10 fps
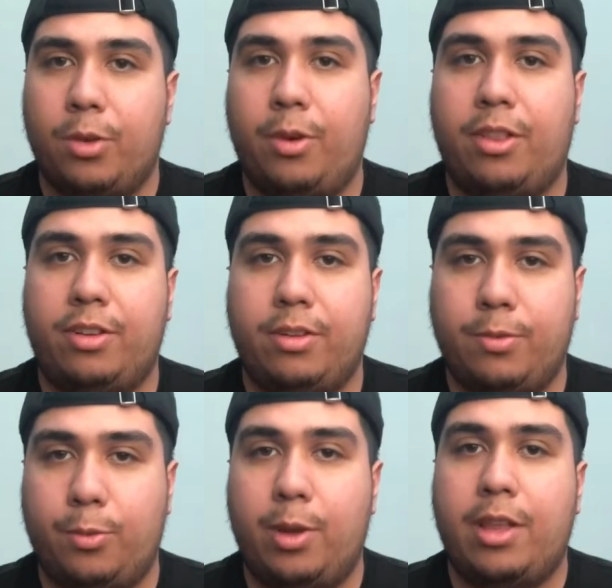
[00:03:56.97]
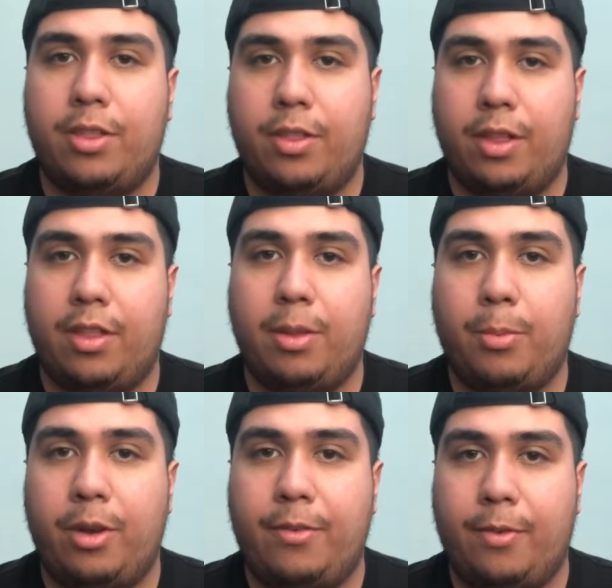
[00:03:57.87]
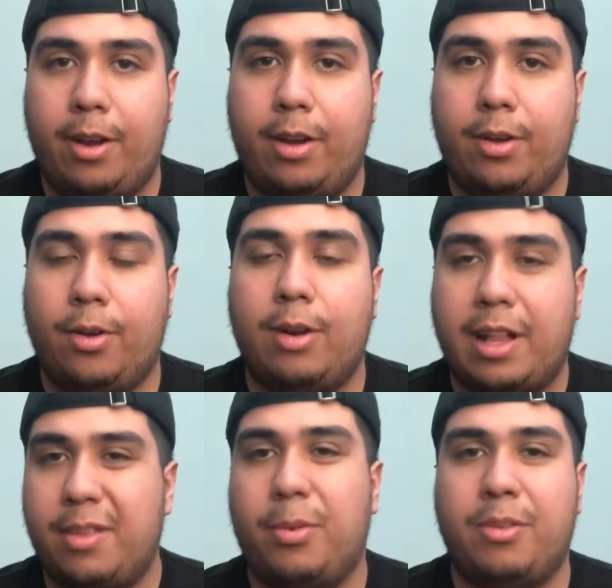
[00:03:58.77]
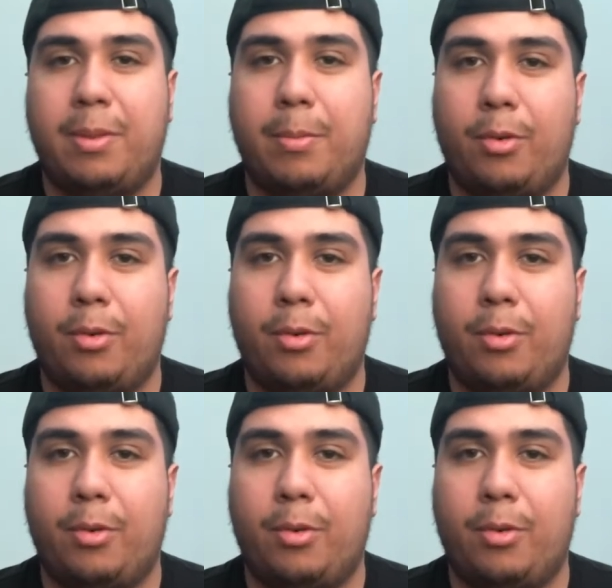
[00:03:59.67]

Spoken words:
with the boyfriend, or not supposed to be the